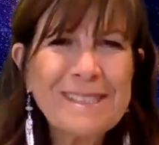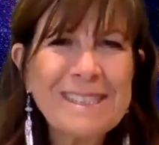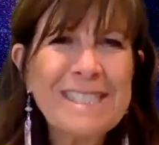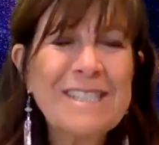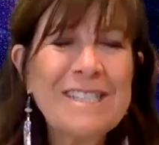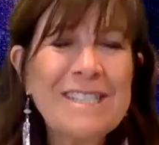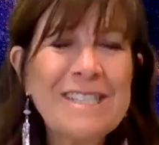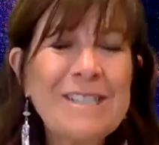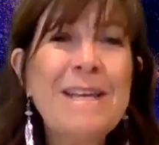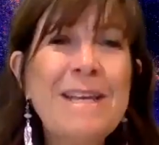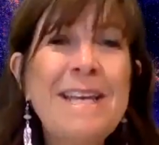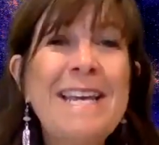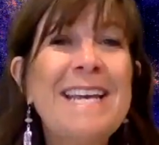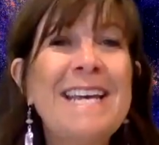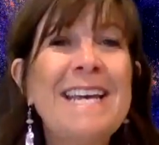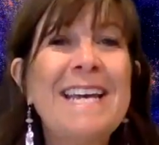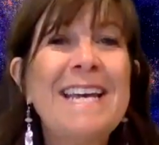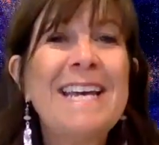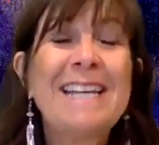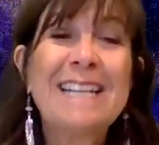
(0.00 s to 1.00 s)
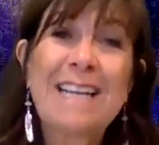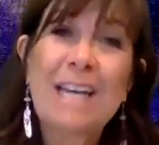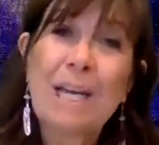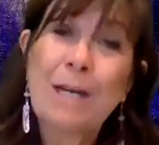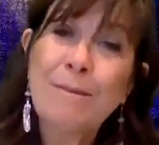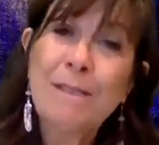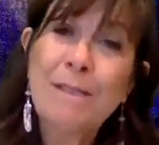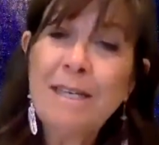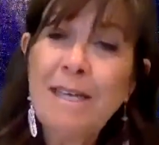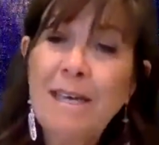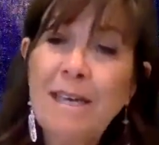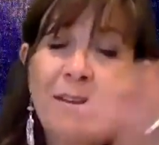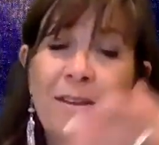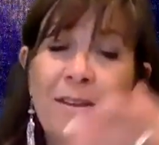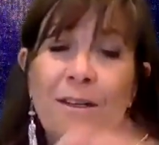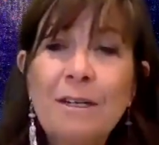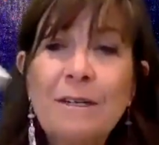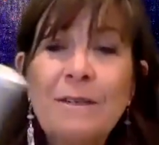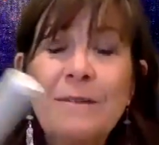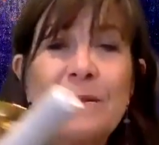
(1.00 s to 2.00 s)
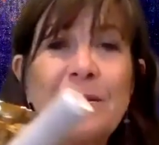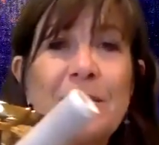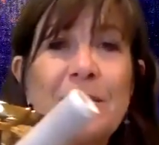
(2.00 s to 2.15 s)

So come together,